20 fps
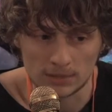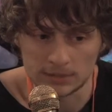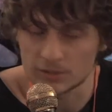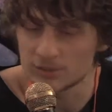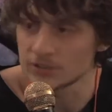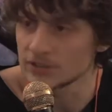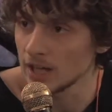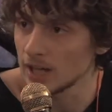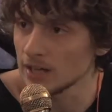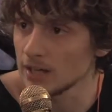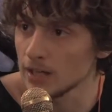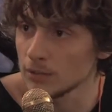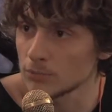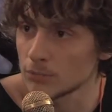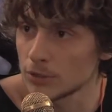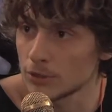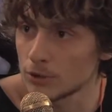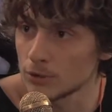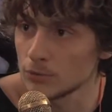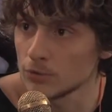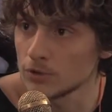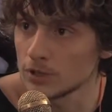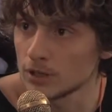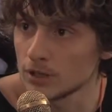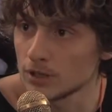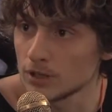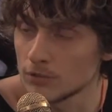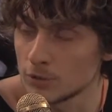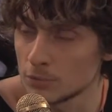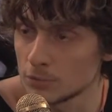understand him through
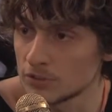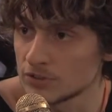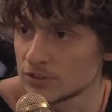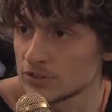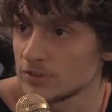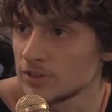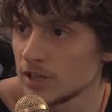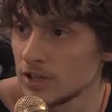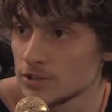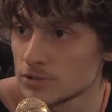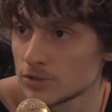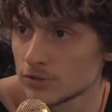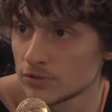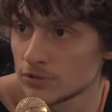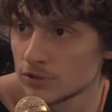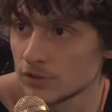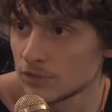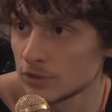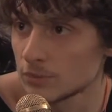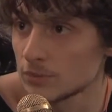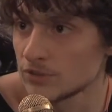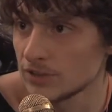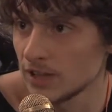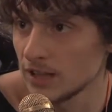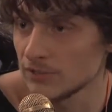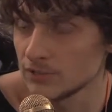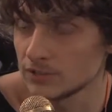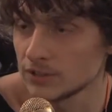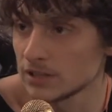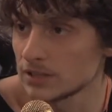the representations of
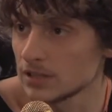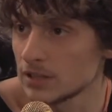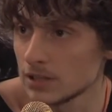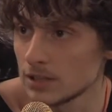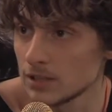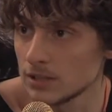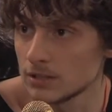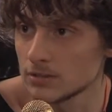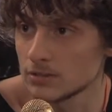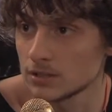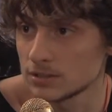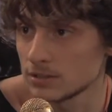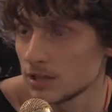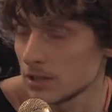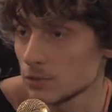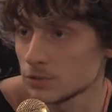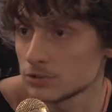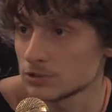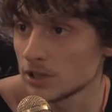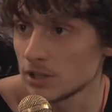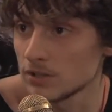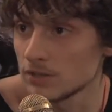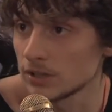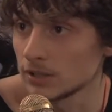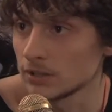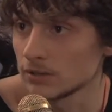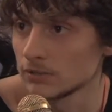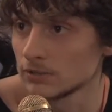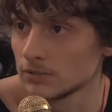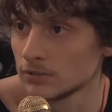himself that he that he was
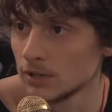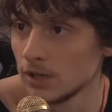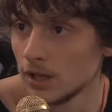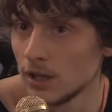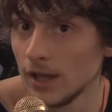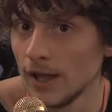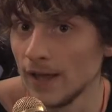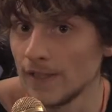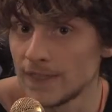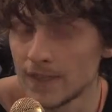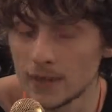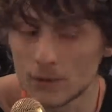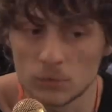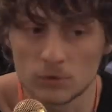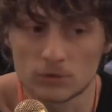giving, and that